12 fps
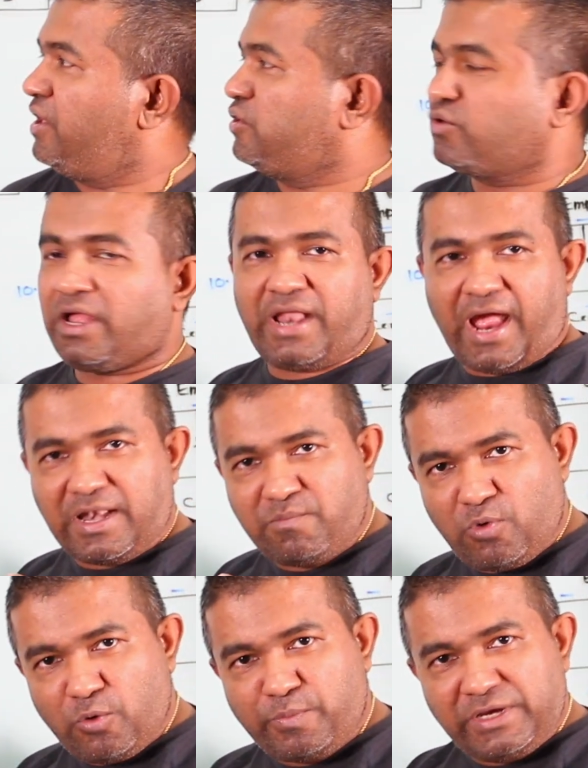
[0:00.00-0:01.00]
You can add
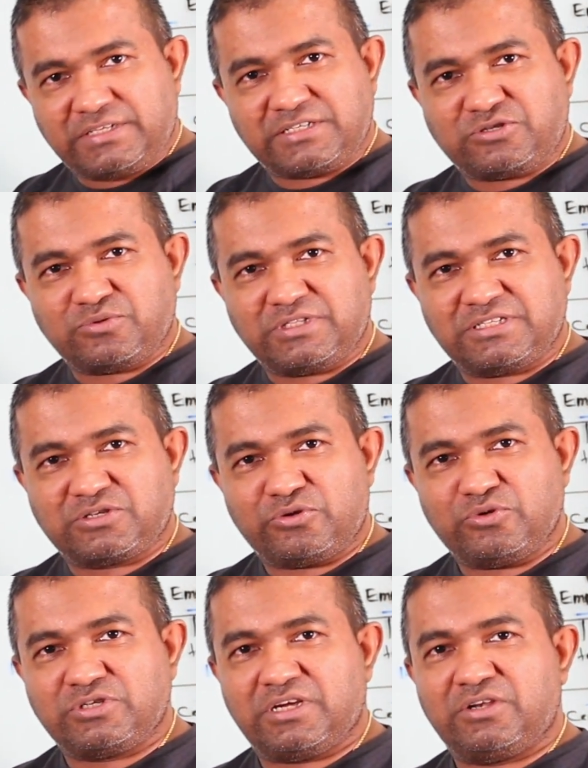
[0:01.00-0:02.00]
more pieces to this
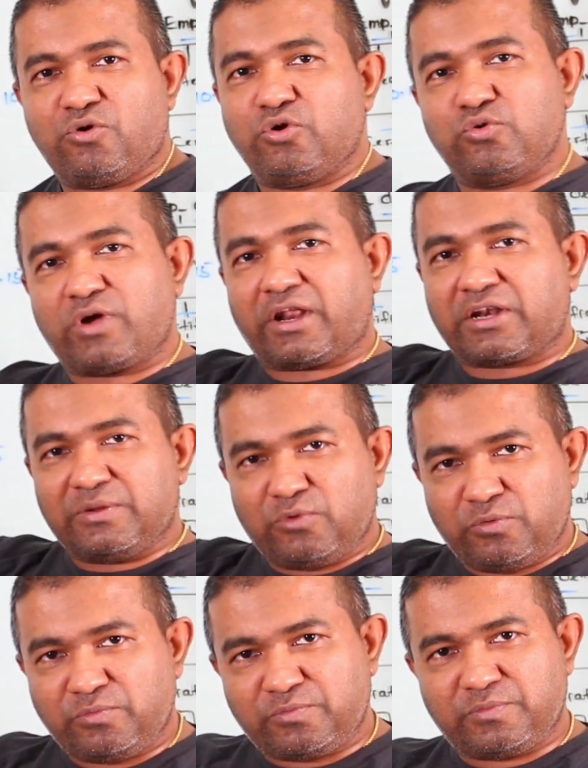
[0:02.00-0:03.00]
solution, or you can
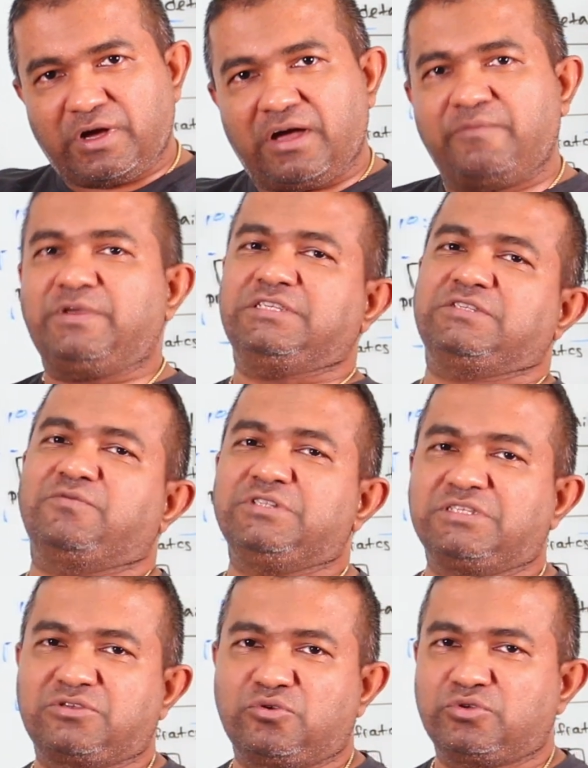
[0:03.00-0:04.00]
remove pieces for
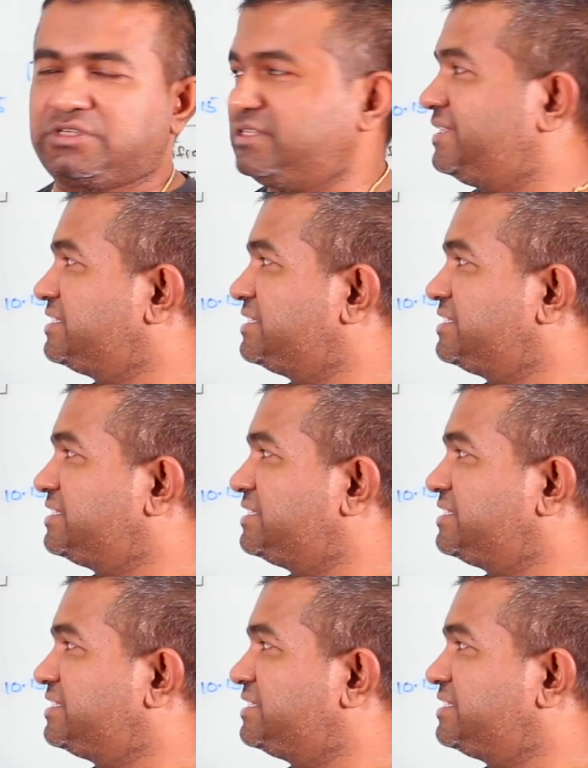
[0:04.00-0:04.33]
this solution.